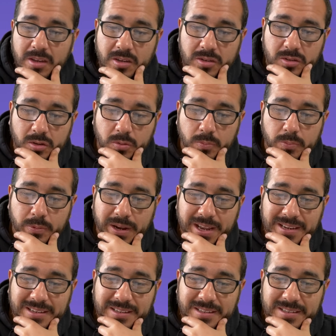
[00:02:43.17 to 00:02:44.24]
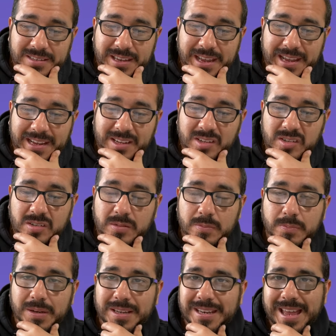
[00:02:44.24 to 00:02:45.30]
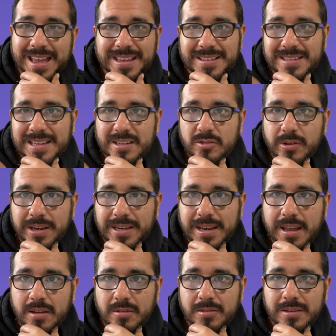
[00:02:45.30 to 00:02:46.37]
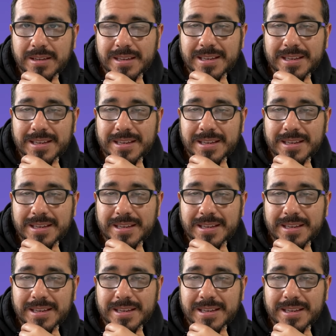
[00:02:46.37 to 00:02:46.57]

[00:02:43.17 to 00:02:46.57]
So Brandon's age, but not his age right now,